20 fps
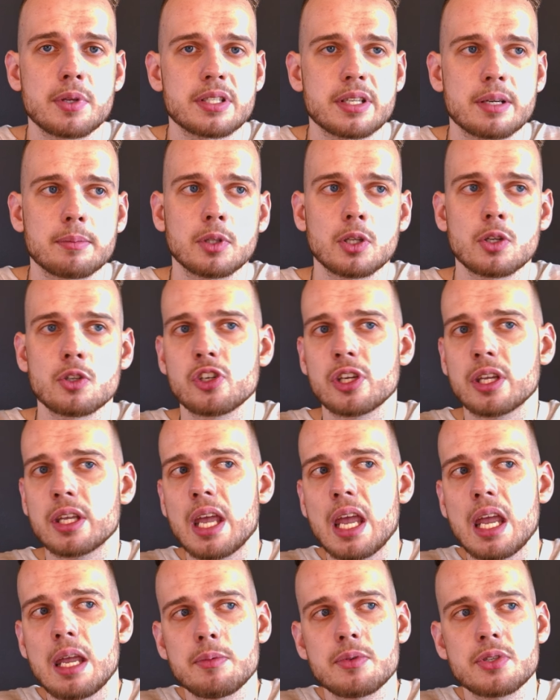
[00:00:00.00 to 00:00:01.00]
some logic
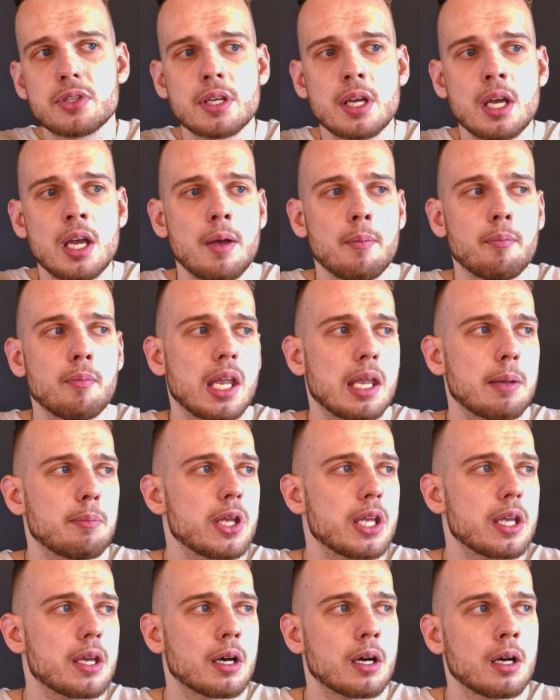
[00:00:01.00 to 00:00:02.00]
games,
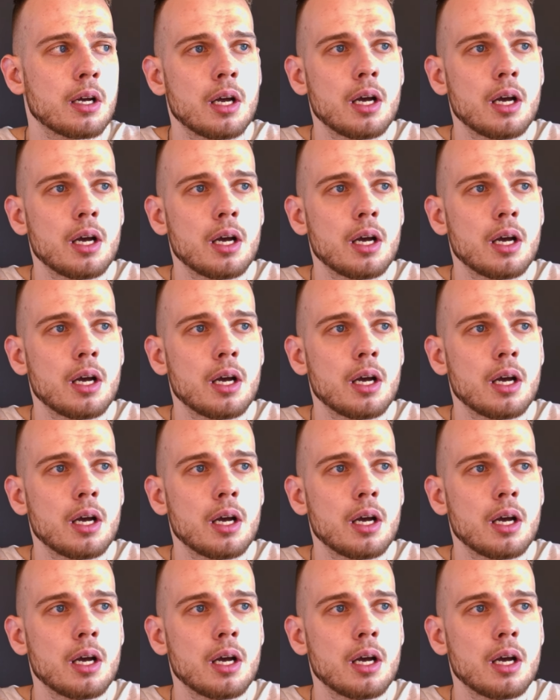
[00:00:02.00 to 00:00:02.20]
maybe